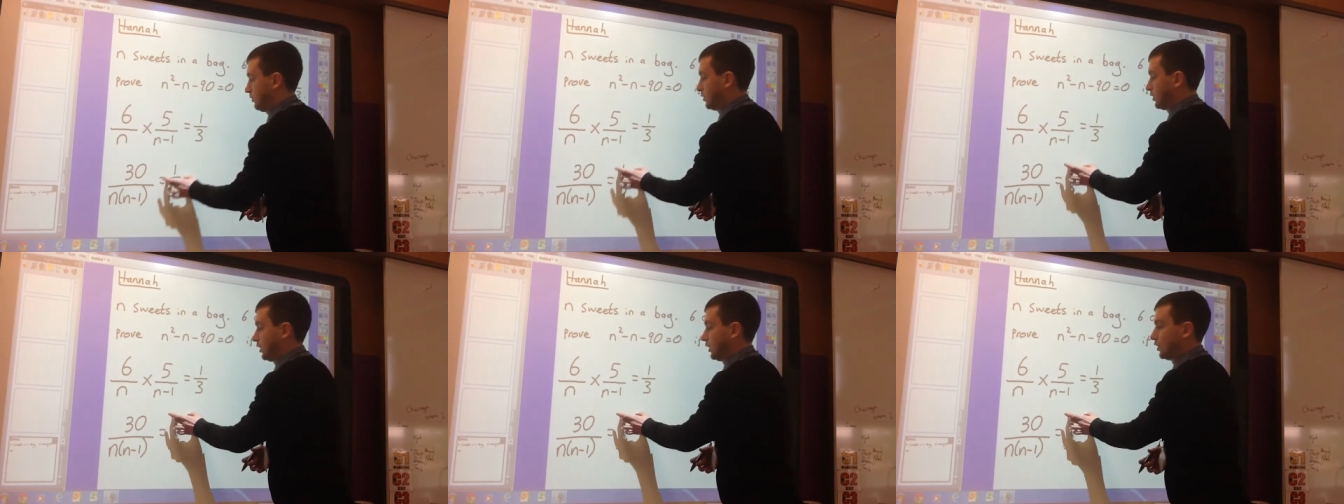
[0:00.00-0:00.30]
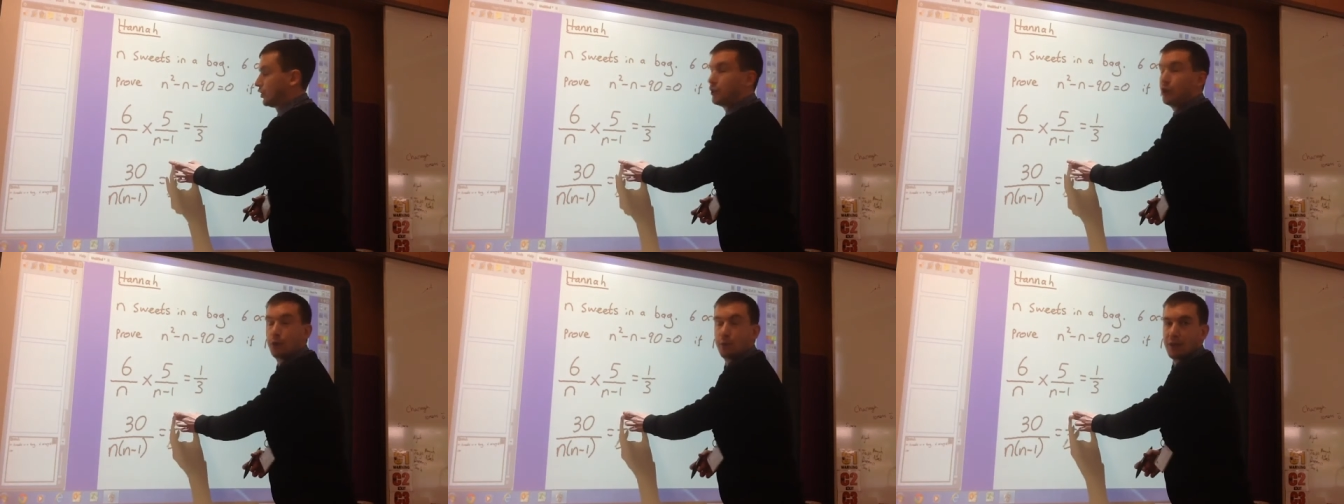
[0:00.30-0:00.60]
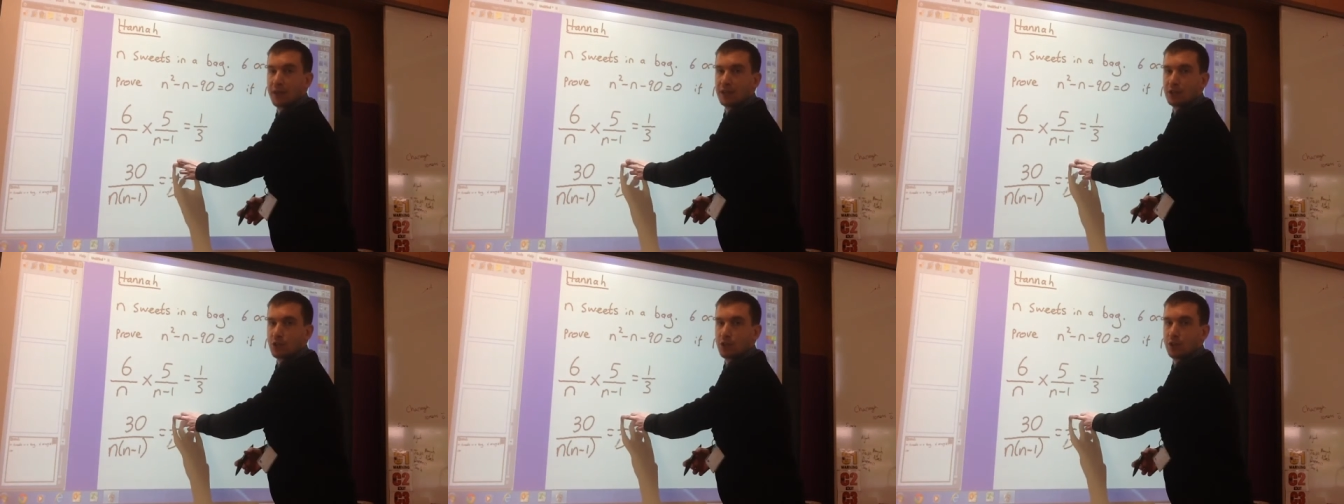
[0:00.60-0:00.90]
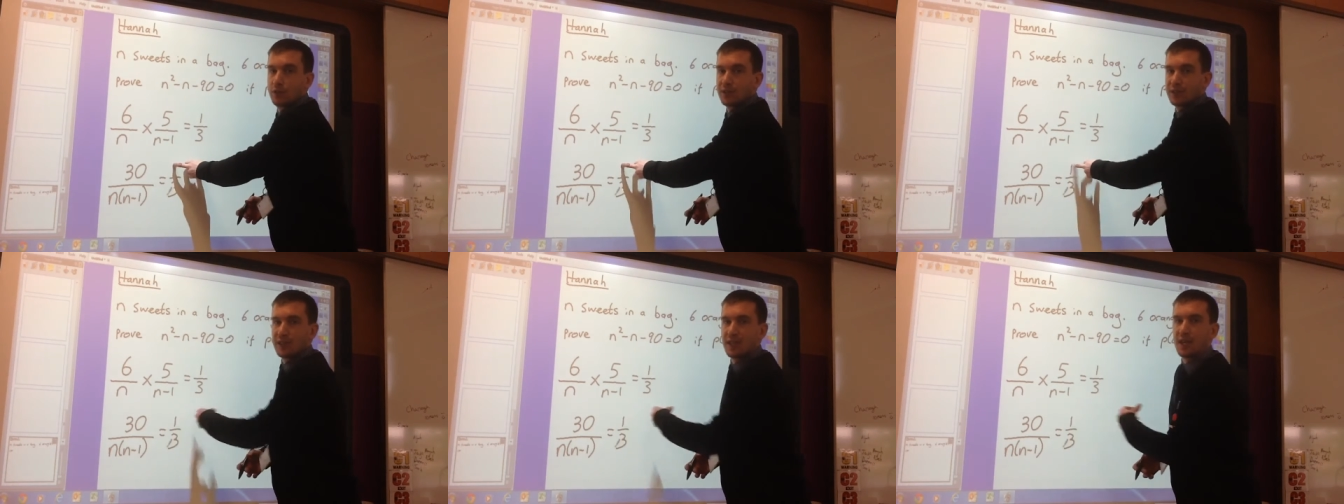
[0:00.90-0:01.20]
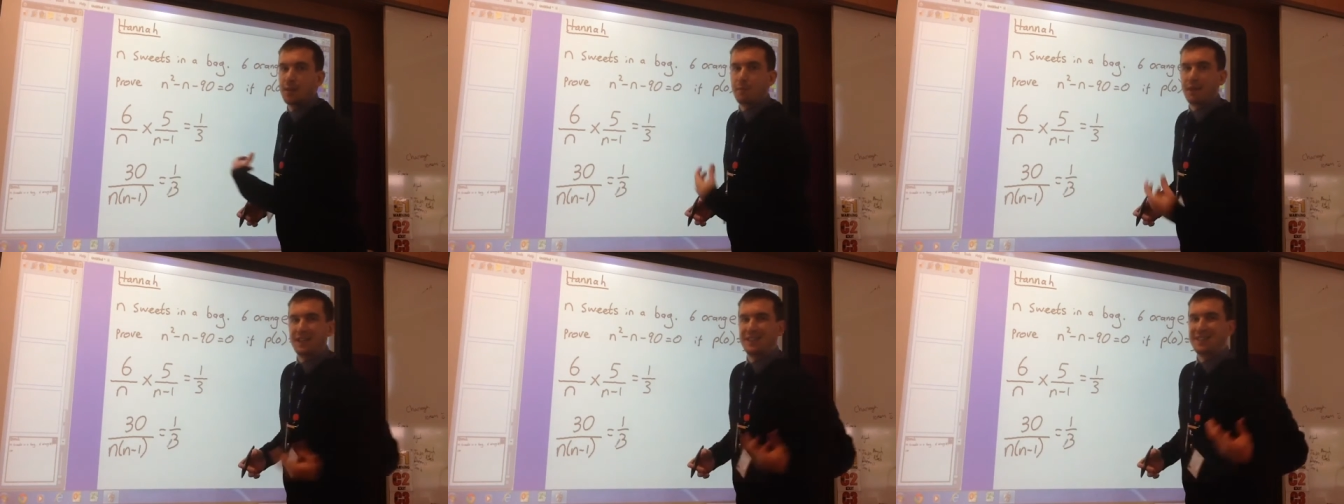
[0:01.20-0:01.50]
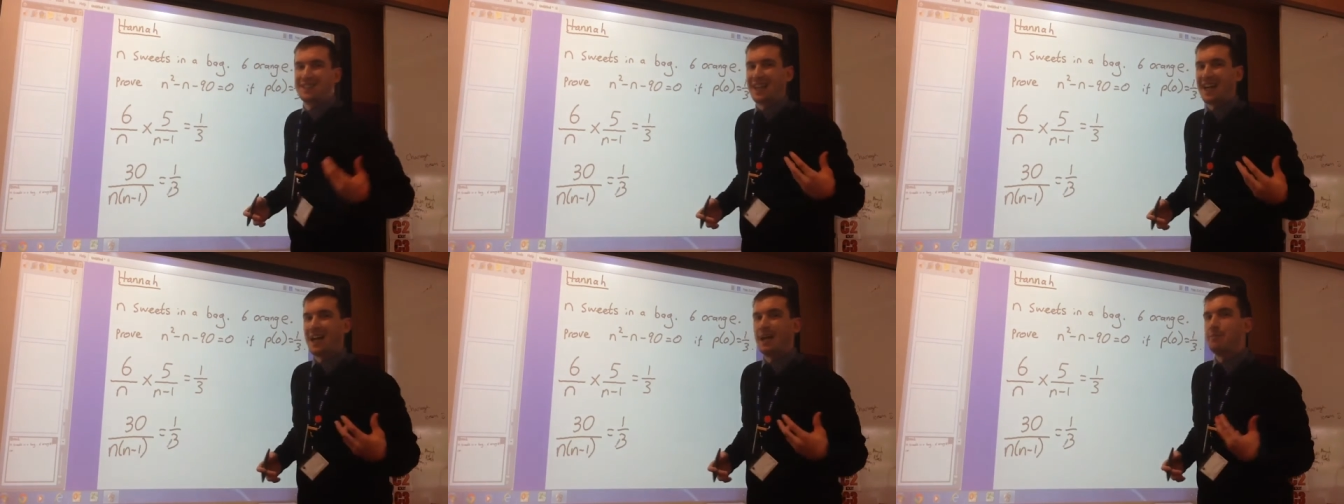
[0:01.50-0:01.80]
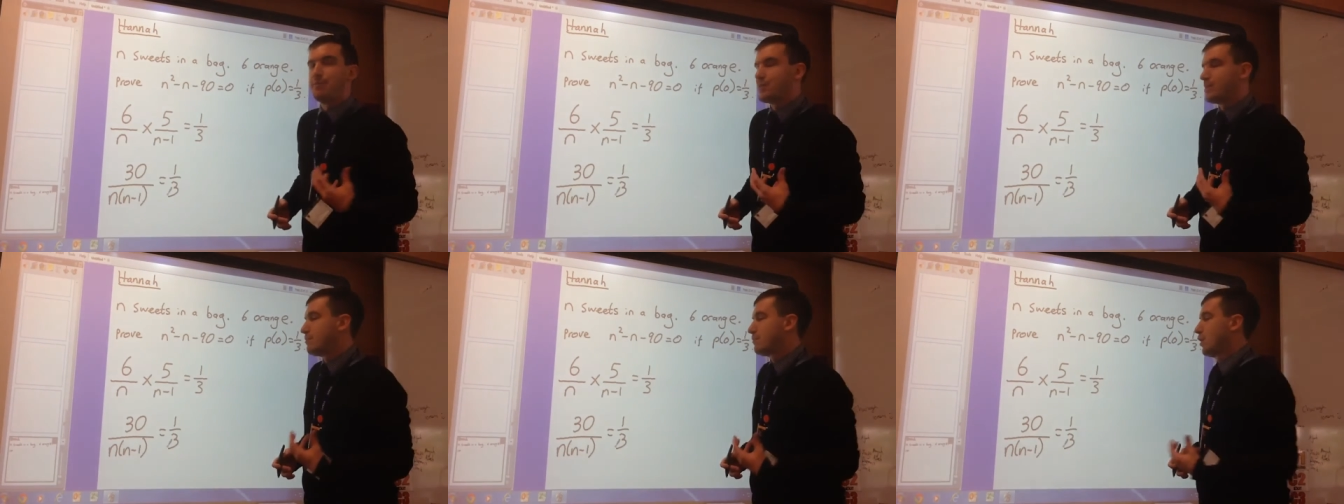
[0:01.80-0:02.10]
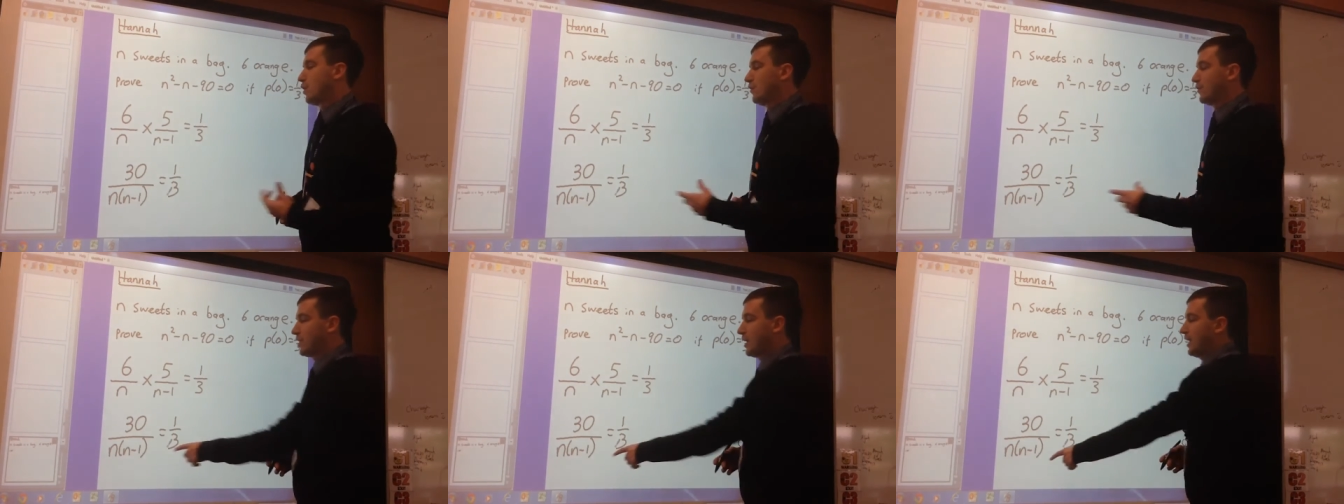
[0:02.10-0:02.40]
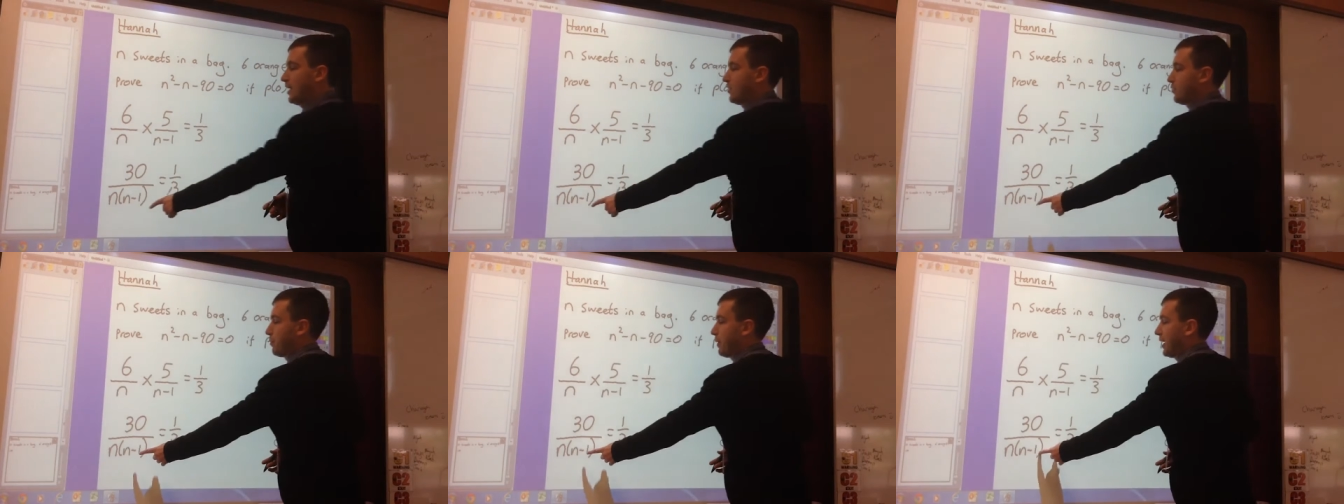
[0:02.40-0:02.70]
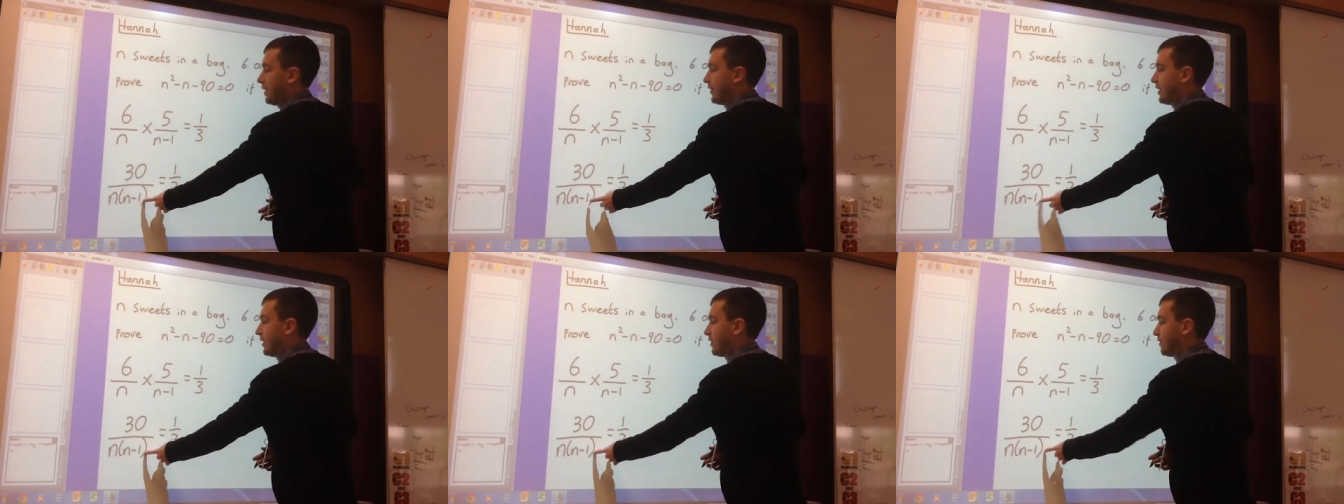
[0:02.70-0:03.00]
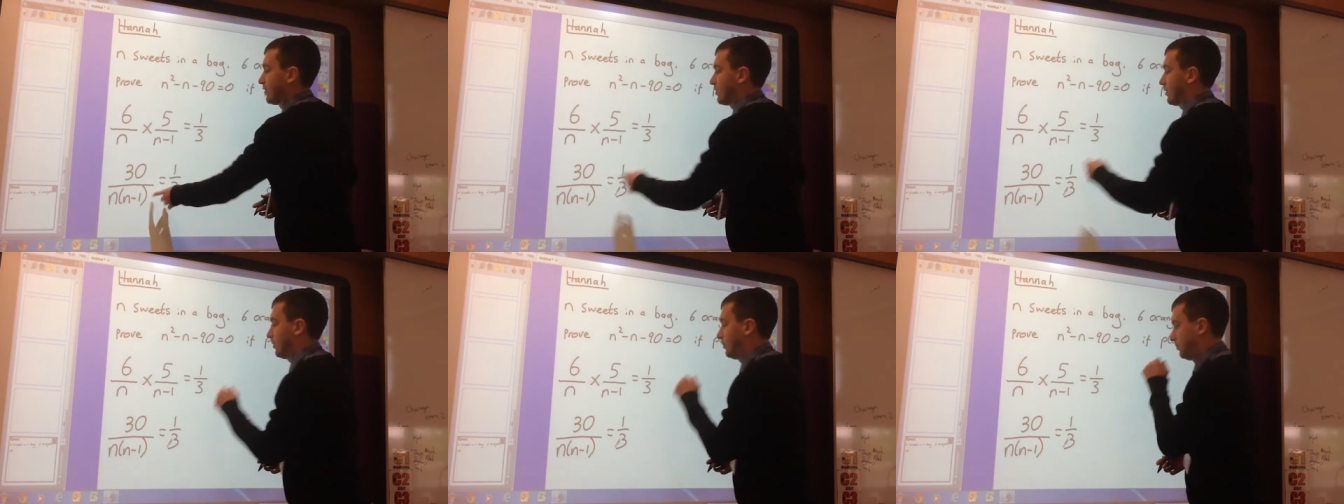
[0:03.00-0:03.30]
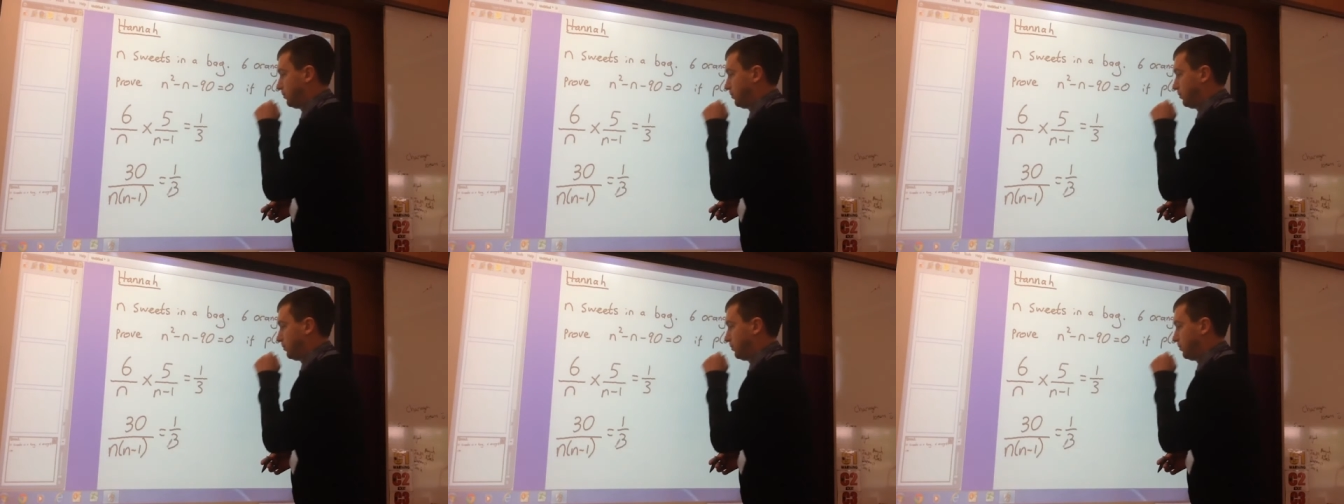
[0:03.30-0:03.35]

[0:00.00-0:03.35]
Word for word: to the numerator on the other side by times in both sides by this.